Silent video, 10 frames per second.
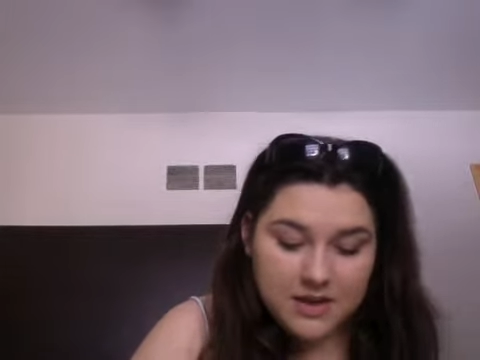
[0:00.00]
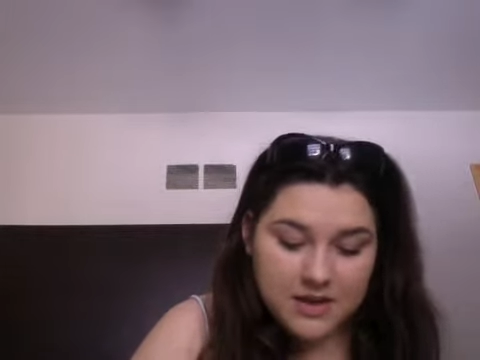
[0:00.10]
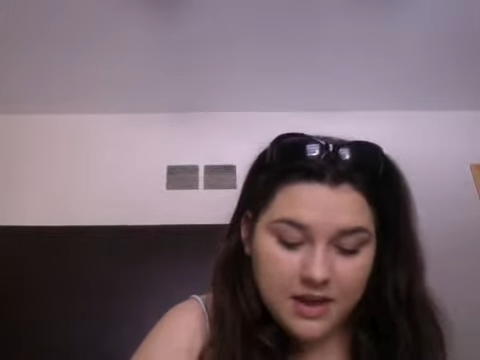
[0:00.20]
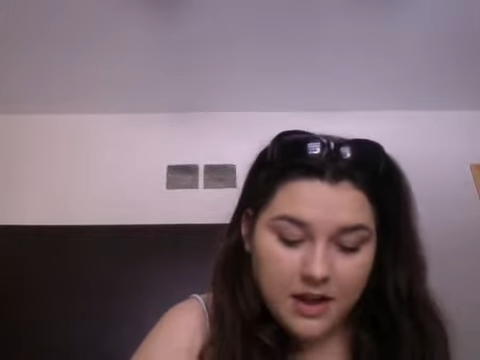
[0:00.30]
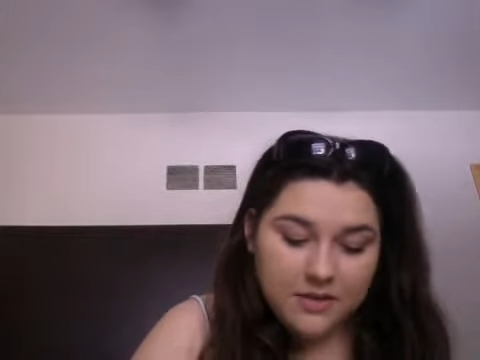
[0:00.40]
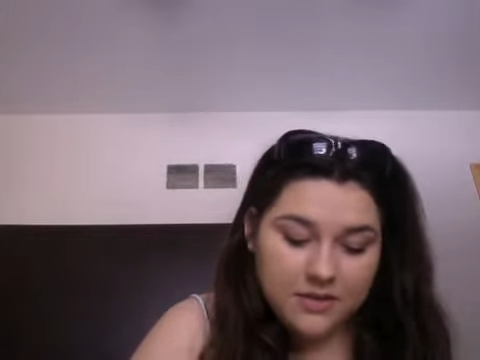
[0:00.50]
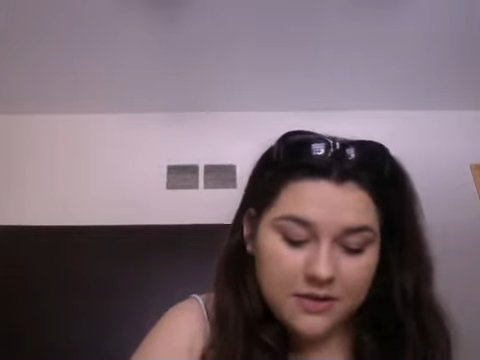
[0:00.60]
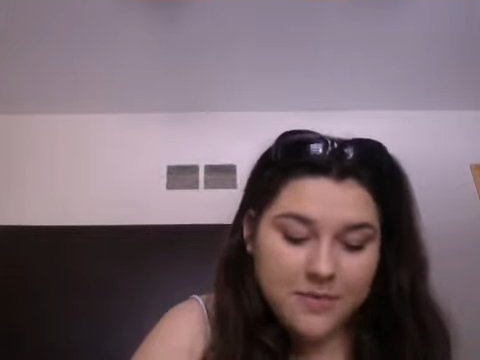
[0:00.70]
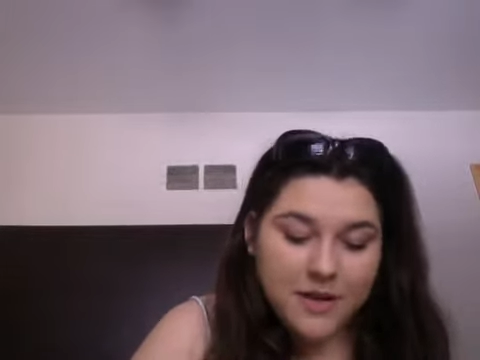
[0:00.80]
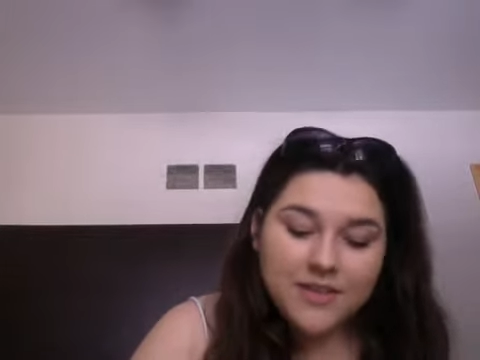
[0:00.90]
Yeah, they're
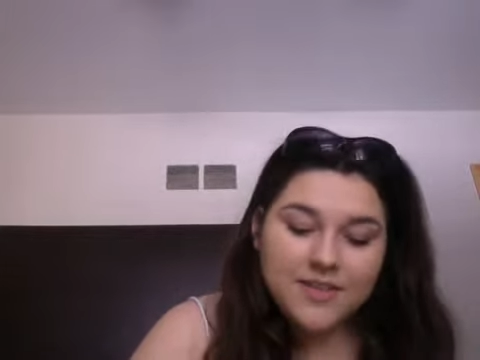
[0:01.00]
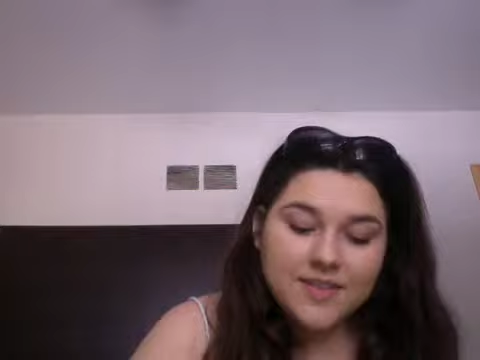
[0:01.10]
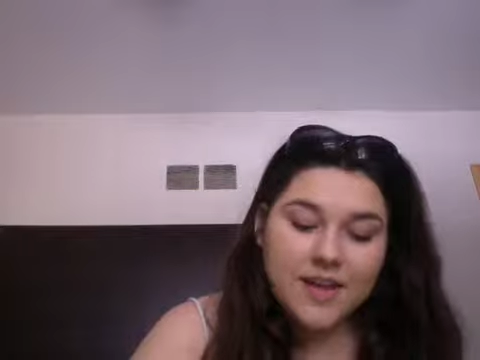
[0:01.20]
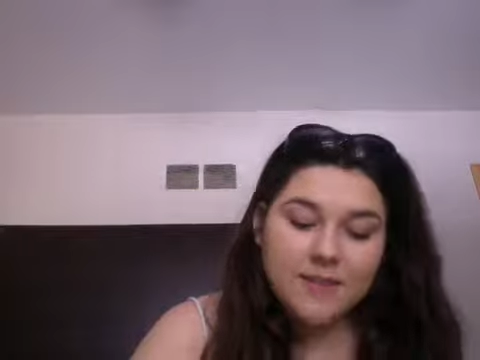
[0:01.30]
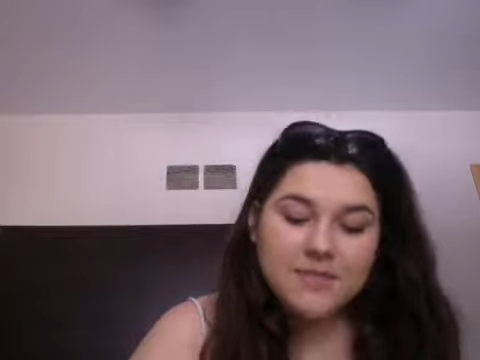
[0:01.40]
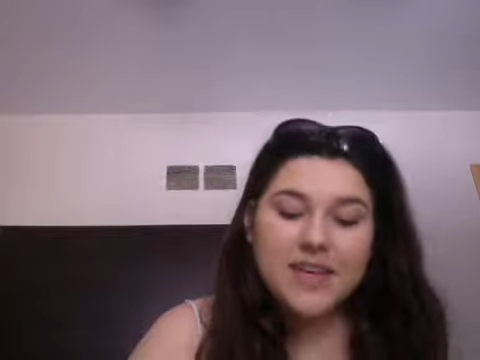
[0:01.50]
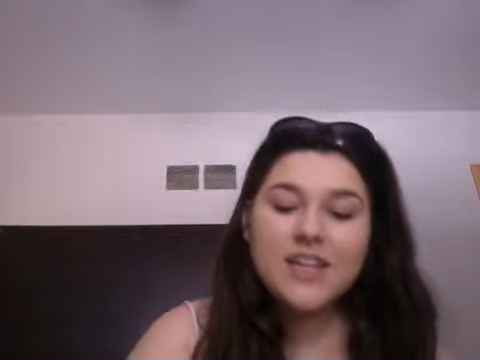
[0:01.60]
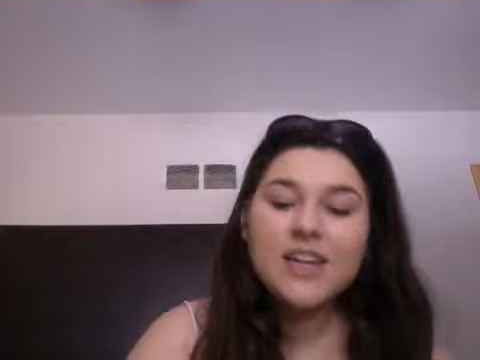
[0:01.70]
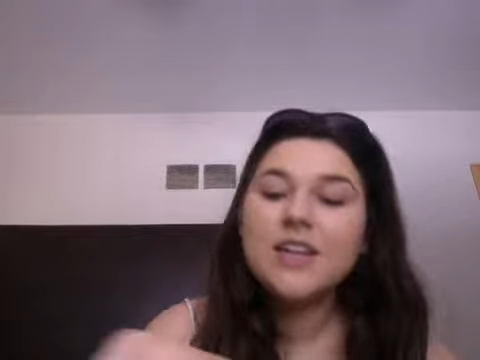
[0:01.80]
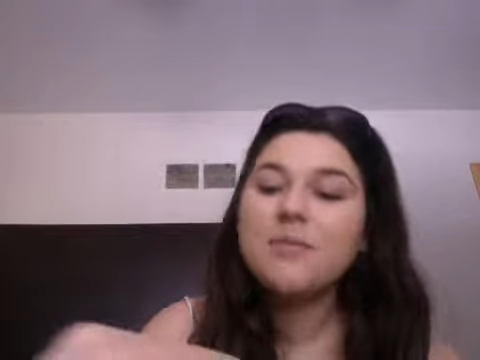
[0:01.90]
about the same.
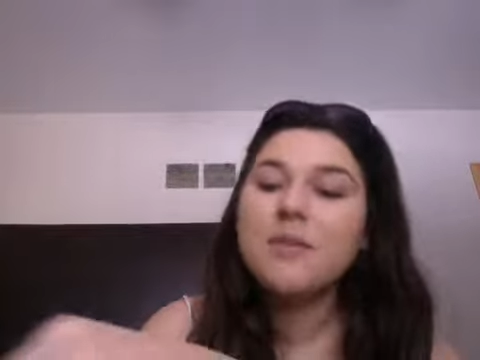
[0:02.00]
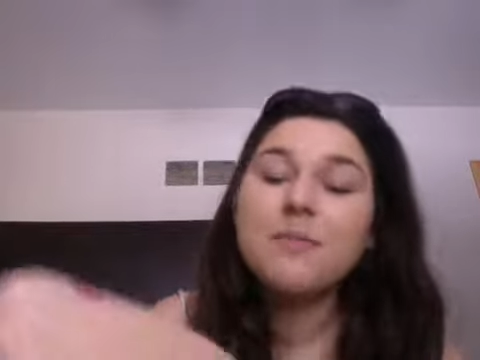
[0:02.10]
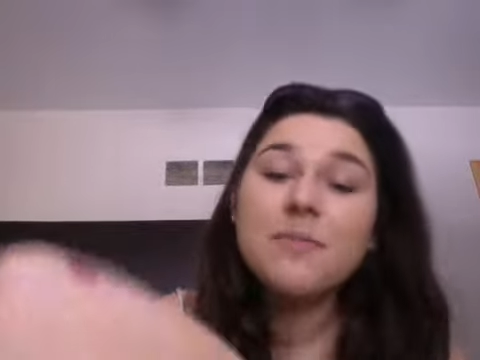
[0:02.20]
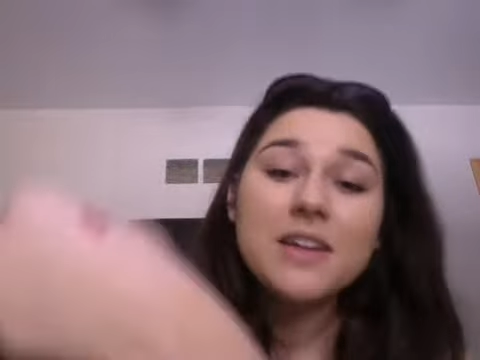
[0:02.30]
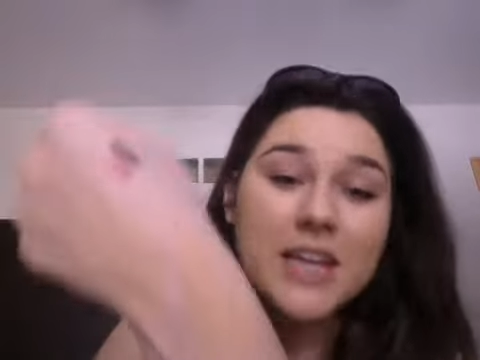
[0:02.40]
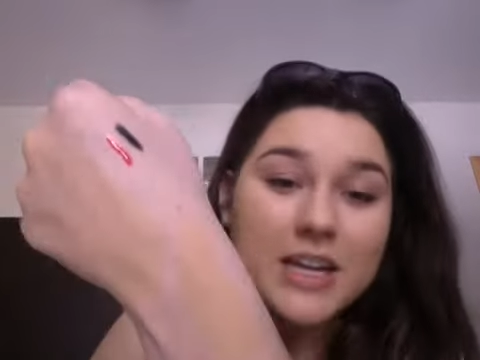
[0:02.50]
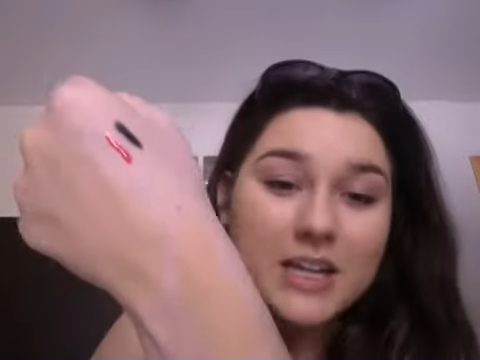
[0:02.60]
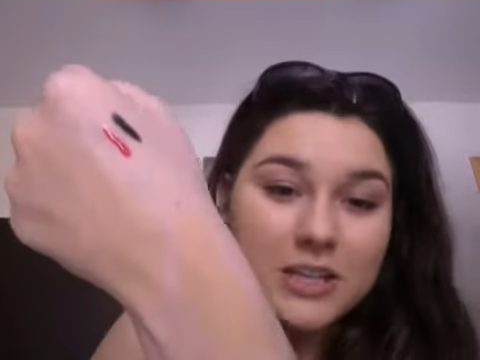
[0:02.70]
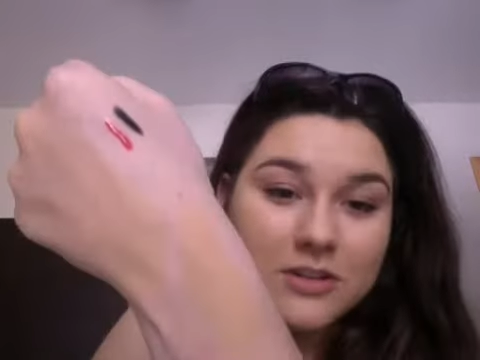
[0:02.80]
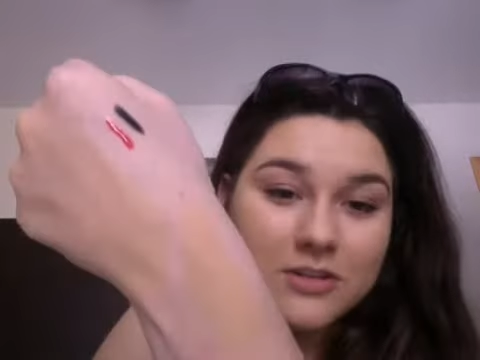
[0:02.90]
Tan honey might be like a
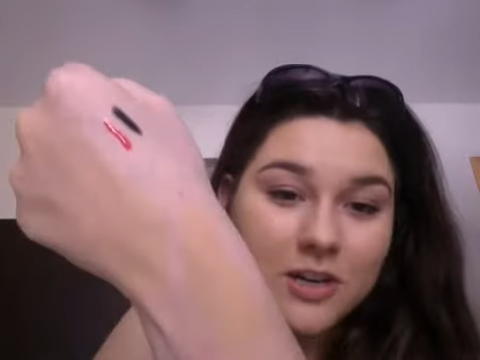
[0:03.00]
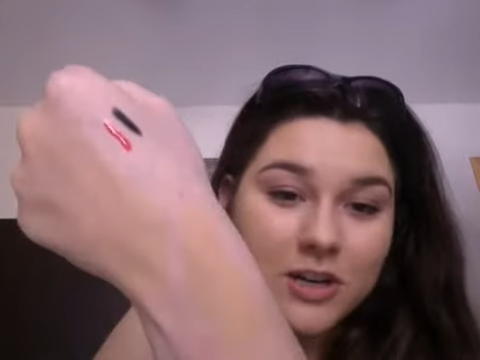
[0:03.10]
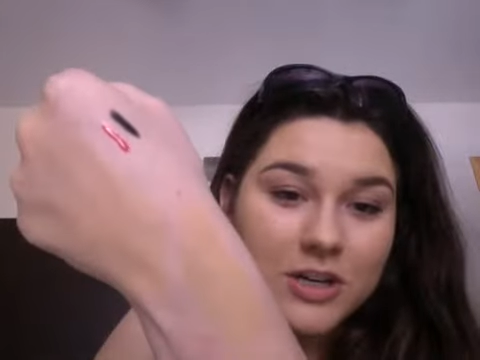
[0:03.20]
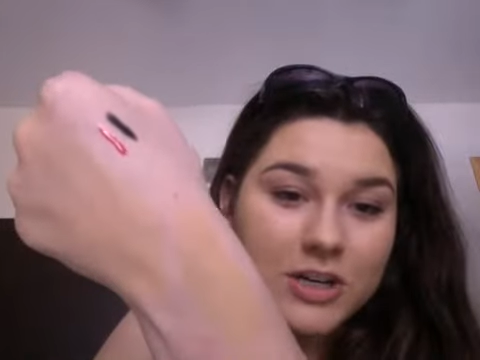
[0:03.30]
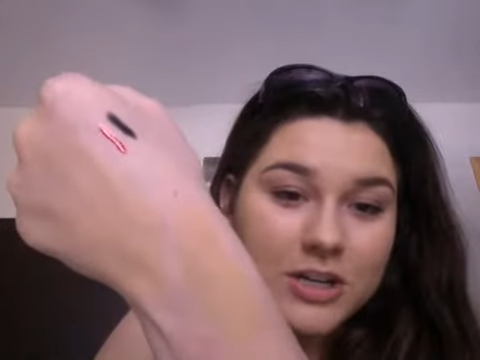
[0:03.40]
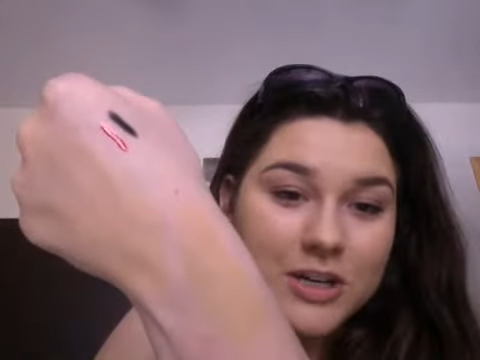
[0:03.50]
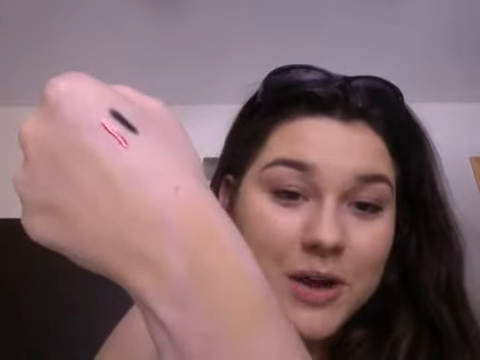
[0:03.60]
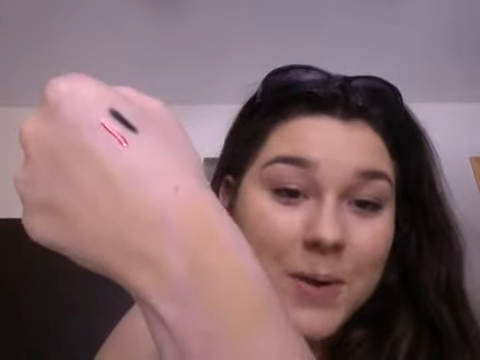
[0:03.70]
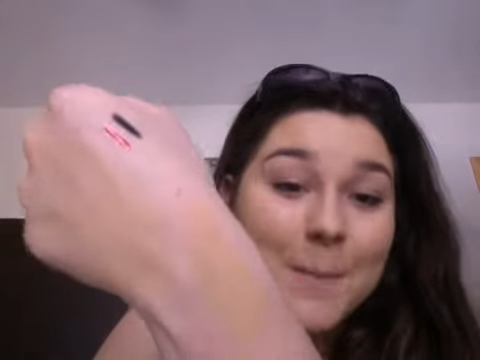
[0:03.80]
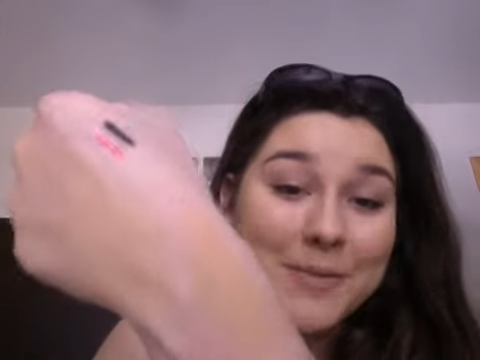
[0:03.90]
little darker,
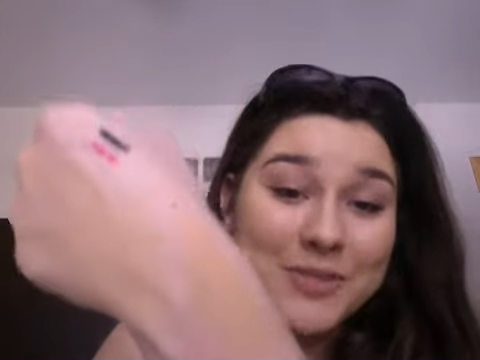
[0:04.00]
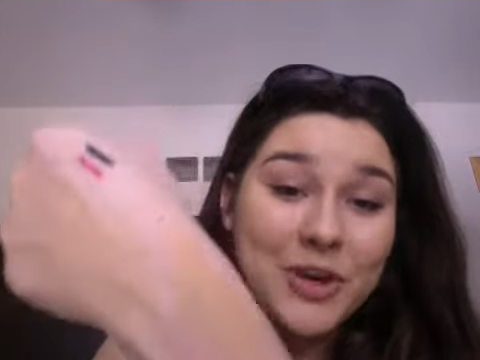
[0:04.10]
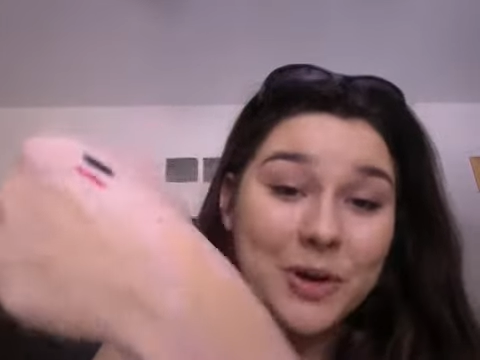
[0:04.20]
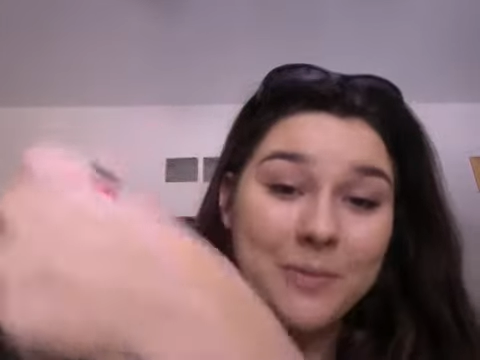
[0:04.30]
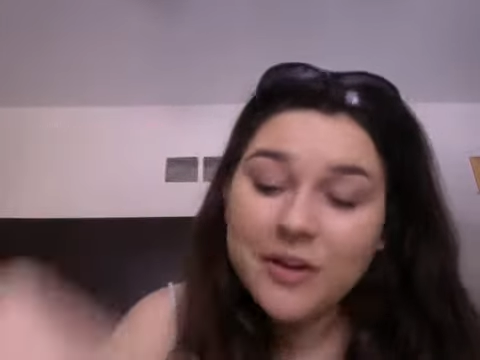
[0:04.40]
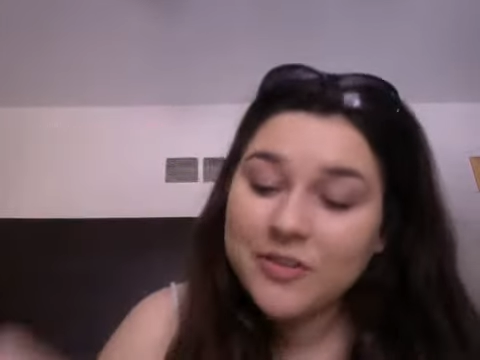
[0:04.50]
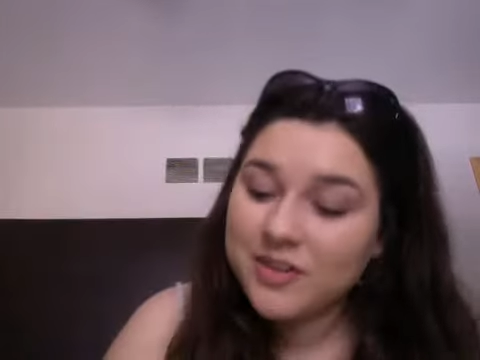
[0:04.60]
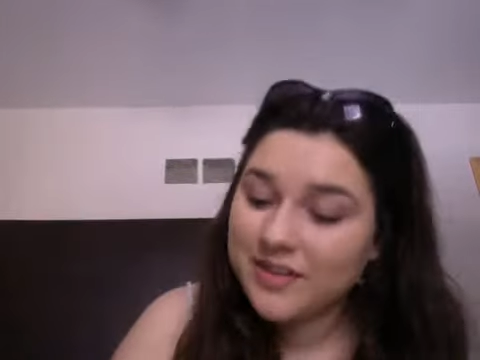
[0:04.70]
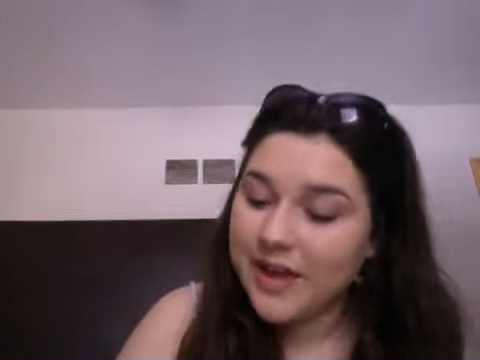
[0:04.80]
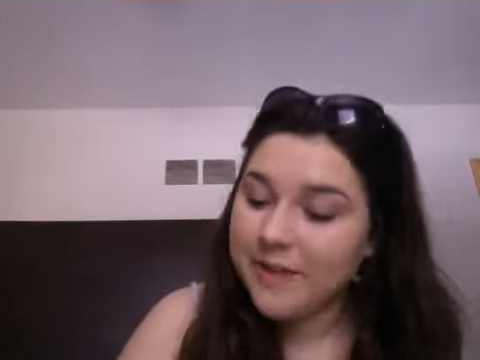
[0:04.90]
but they're about the
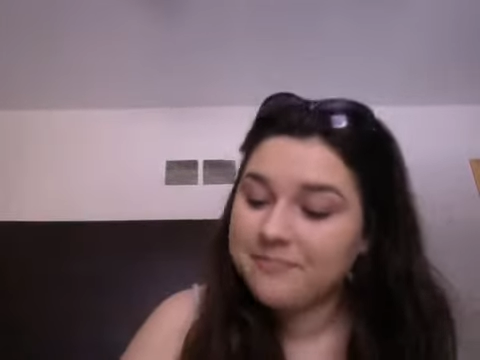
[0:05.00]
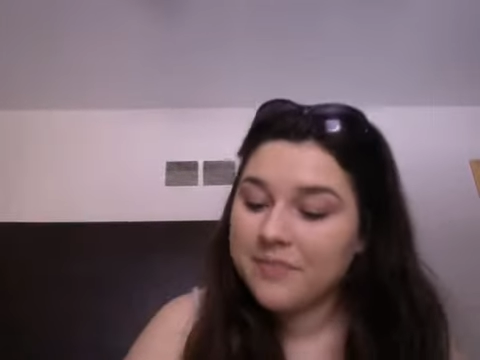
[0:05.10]
same.